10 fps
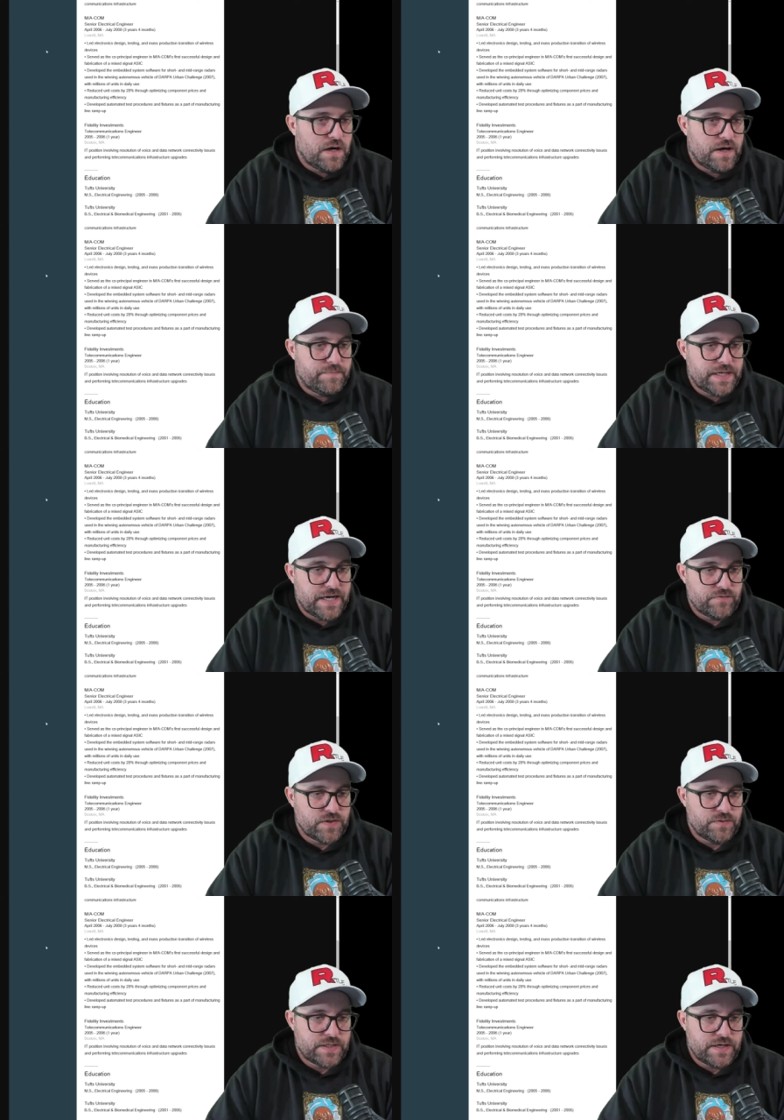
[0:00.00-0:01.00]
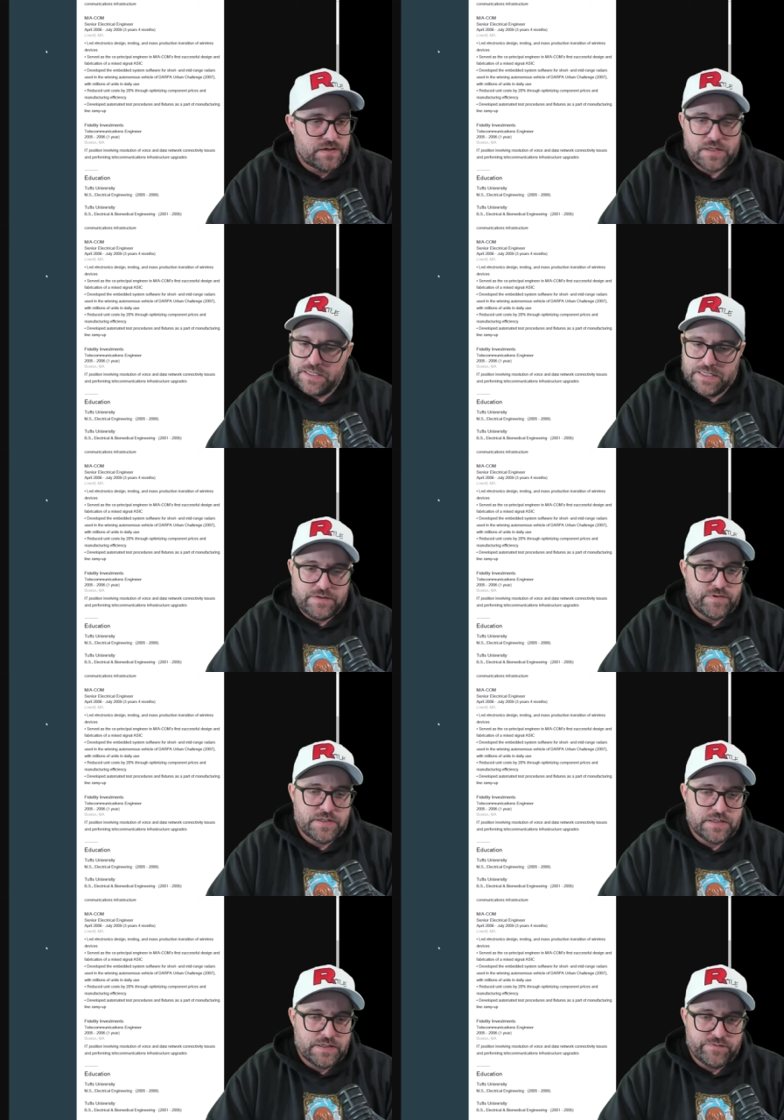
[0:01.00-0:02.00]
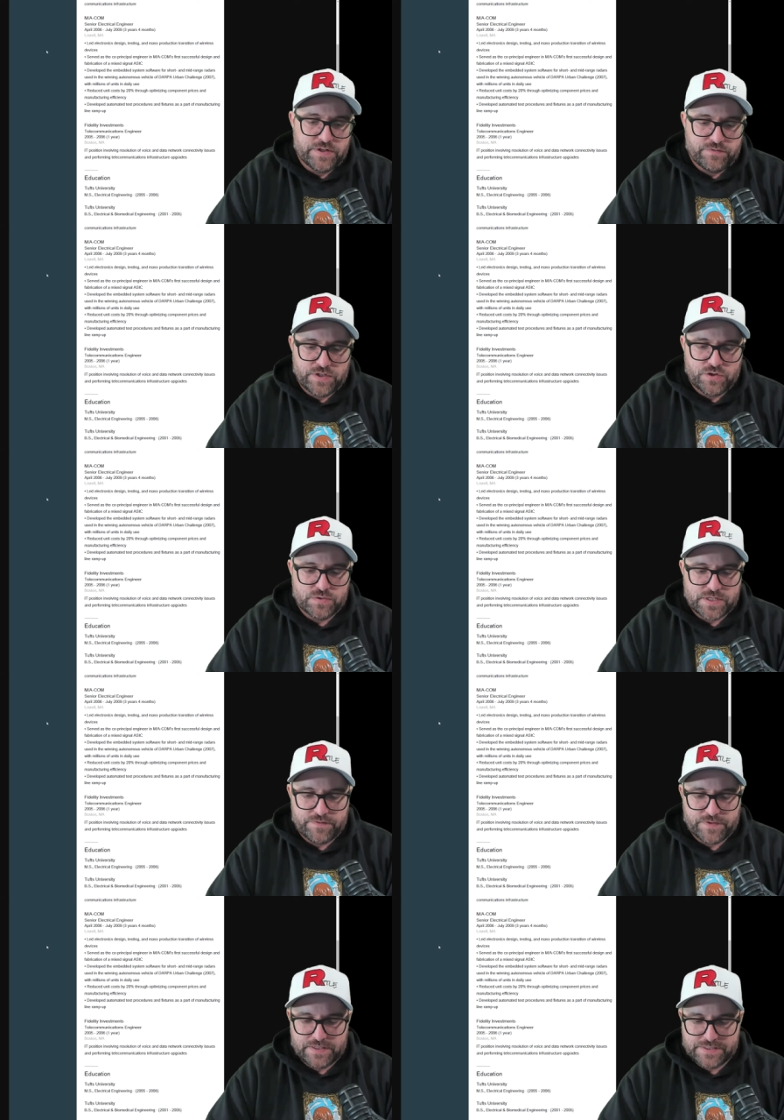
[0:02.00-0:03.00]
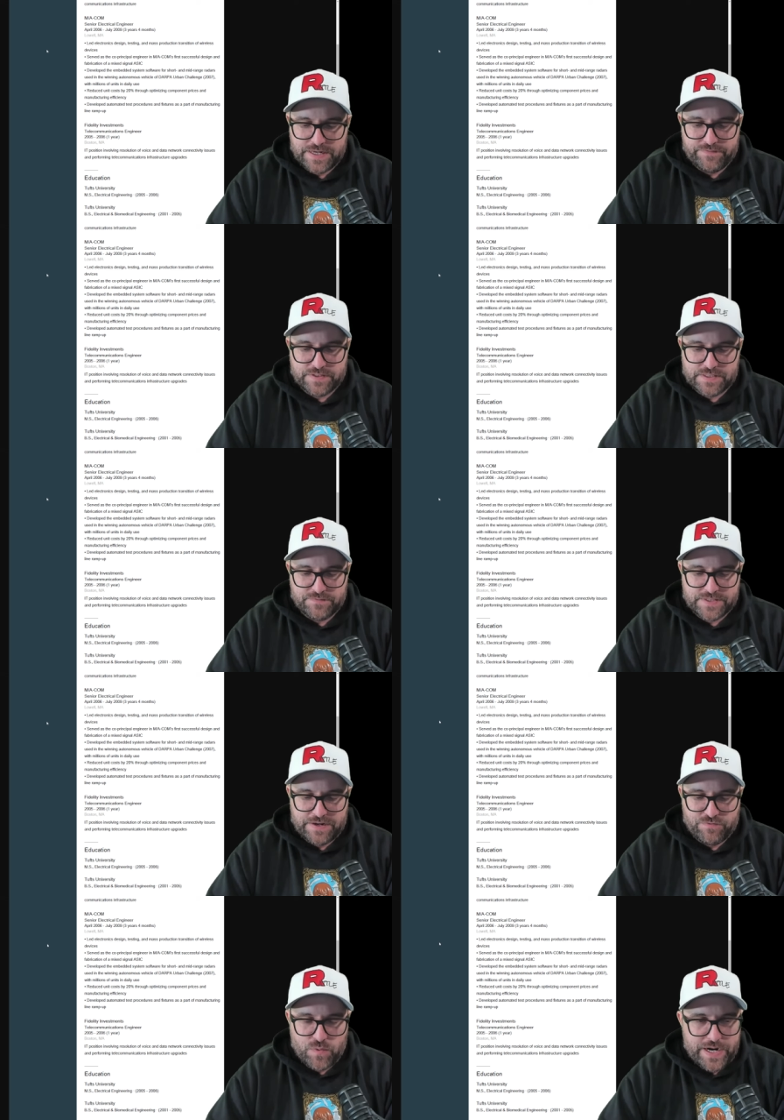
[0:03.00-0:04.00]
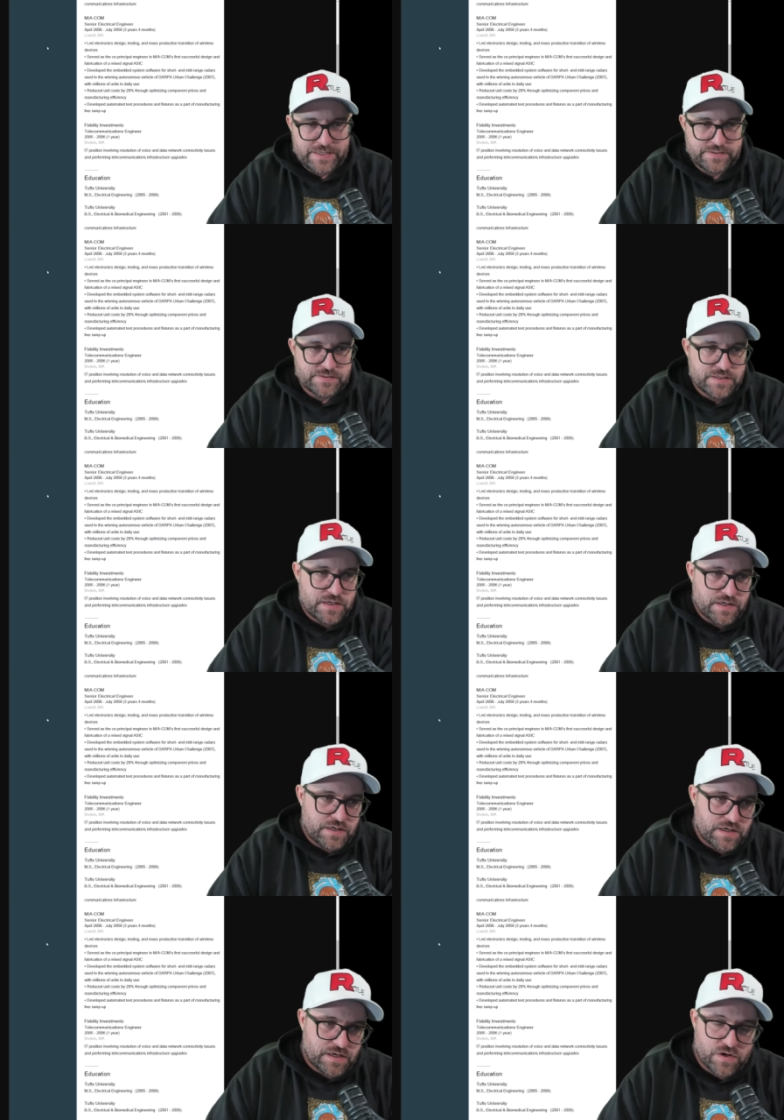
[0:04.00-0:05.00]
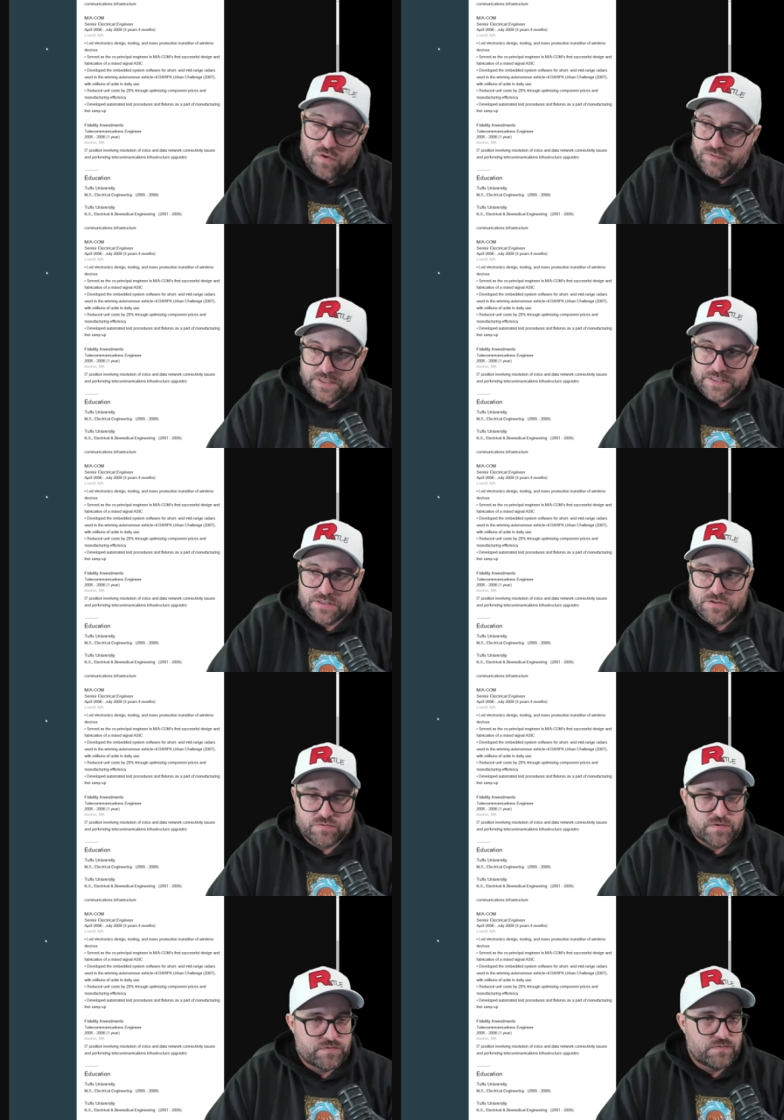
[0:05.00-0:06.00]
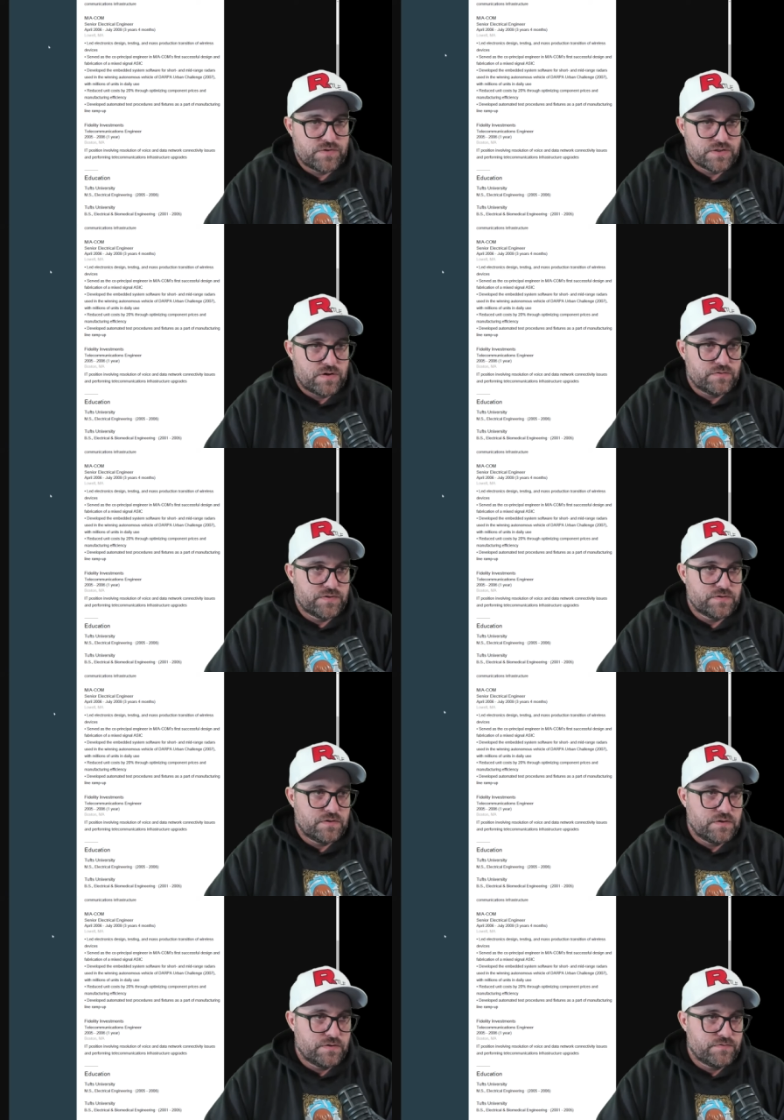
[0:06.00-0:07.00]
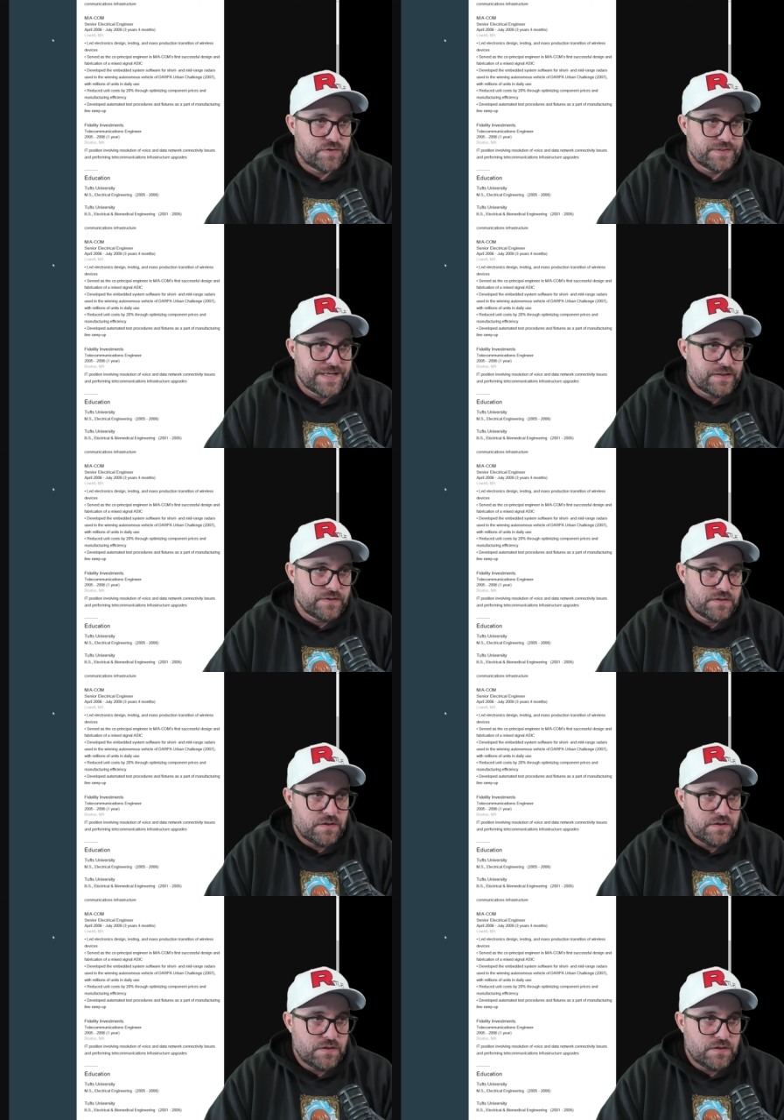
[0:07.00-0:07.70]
Be careful out there. Even if you do stuff in the safest of safe ways, hopefully this gets resolved for the seller.